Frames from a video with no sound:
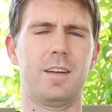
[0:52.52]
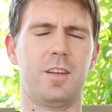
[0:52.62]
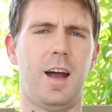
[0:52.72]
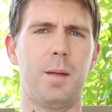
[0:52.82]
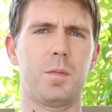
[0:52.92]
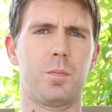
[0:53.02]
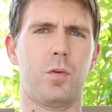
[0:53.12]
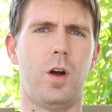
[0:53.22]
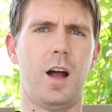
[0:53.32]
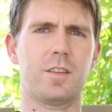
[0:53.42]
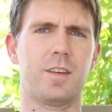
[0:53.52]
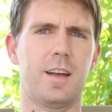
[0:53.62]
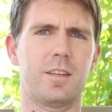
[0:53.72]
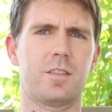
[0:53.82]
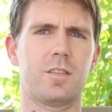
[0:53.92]
time to
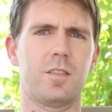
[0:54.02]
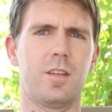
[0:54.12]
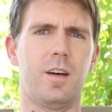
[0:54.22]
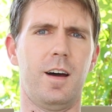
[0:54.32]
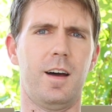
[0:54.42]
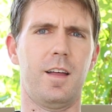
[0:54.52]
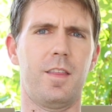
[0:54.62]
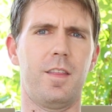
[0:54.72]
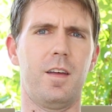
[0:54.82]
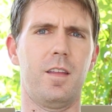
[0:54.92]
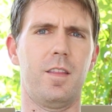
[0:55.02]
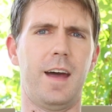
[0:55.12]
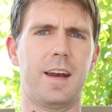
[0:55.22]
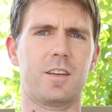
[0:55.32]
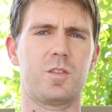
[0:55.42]
process
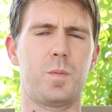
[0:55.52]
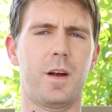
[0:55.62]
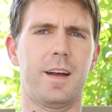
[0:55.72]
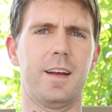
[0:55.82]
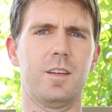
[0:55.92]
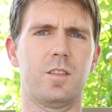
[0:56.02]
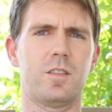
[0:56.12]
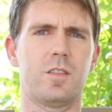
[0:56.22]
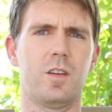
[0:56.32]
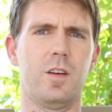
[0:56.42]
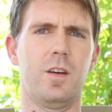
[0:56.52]
that experience